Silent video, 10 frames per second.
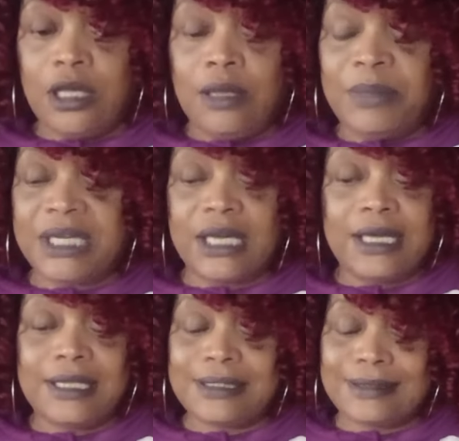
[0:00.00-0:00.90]

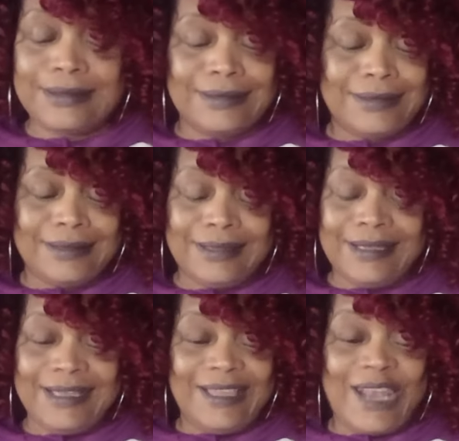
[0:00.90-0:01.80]
Because
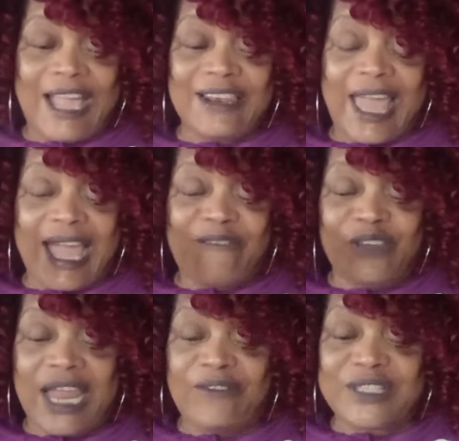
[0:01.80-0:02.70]
Like I feel
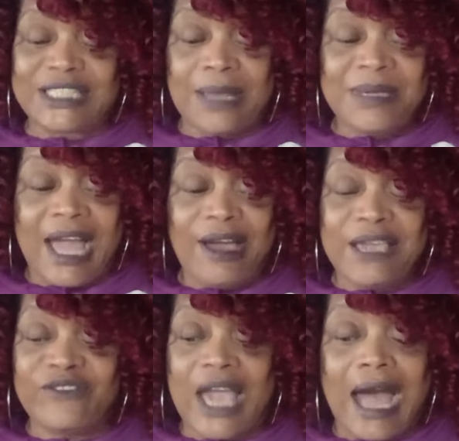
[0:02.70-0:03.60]
like for some of y'all,
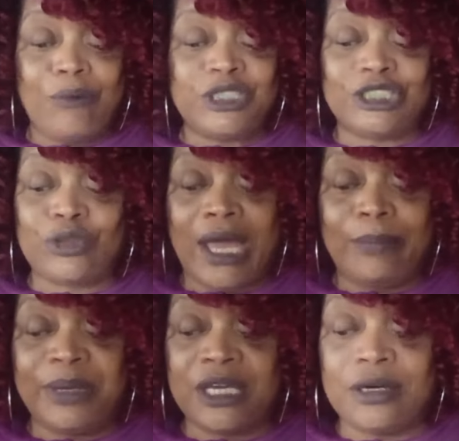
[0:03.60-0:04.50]
if y'all were just trying
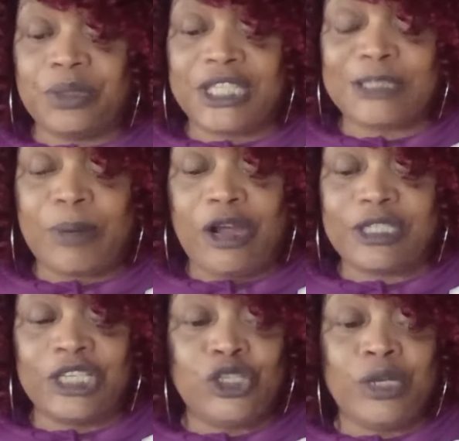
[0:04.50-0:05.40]
to build with this person
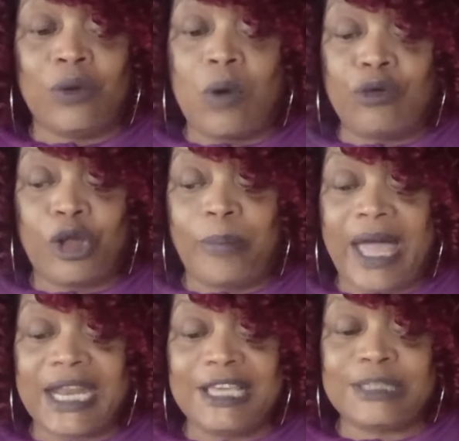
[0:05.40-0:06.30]
and you didn't want
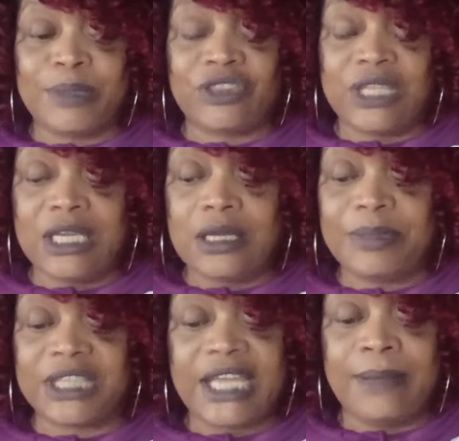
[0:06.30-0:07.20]
nobody else but them,
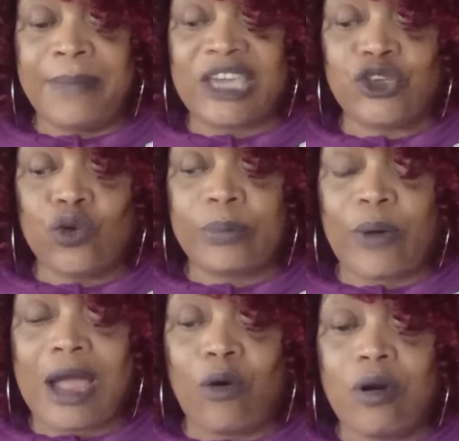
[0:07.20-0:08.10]
but they didn't make you a
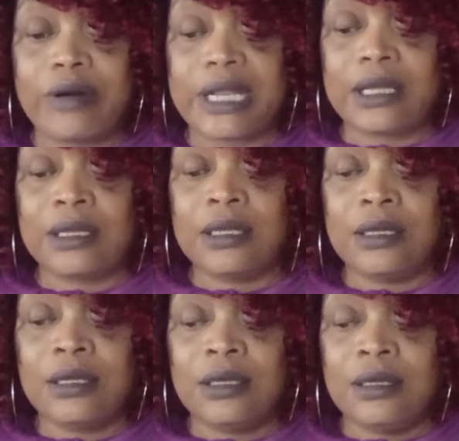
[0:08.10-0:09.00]
priority,
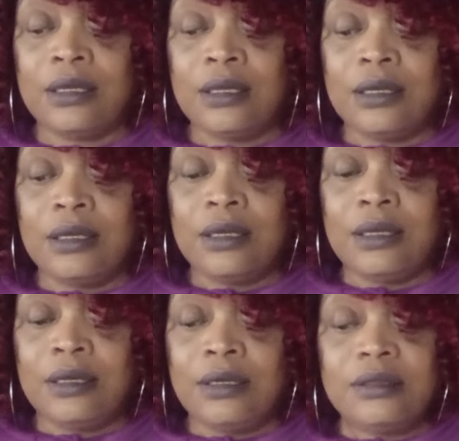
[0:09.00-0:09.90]

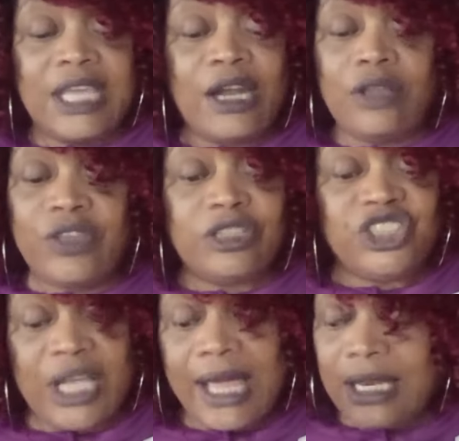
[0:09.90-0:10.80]
they're
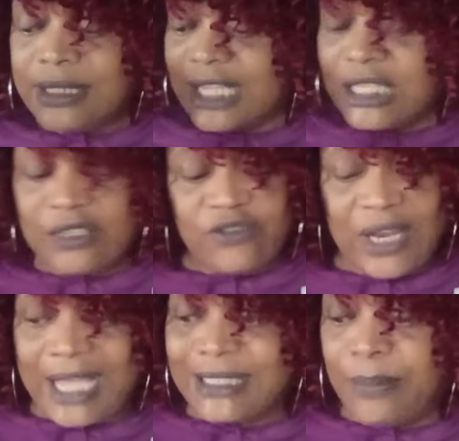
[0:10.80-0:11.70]
jealous. I just feel
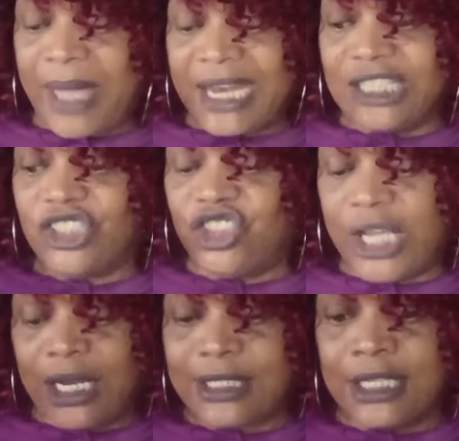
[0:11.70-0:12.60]
like somebody is
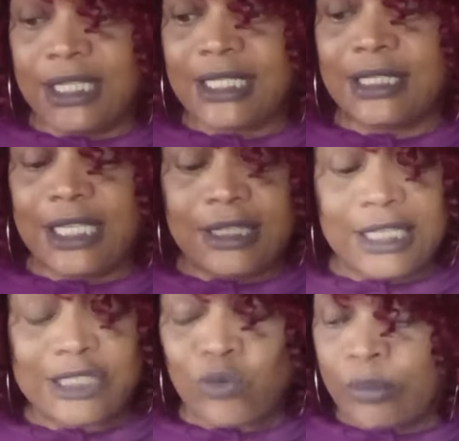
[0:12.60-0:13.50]
jealous and
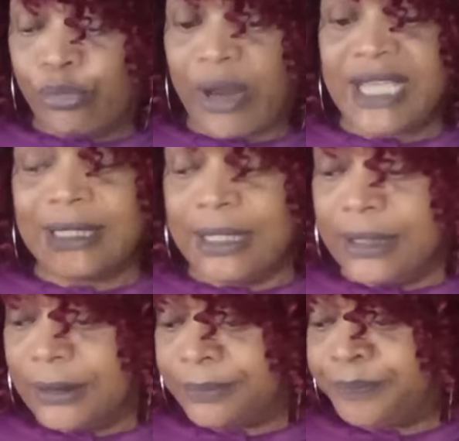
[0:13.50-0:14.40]
this will break them.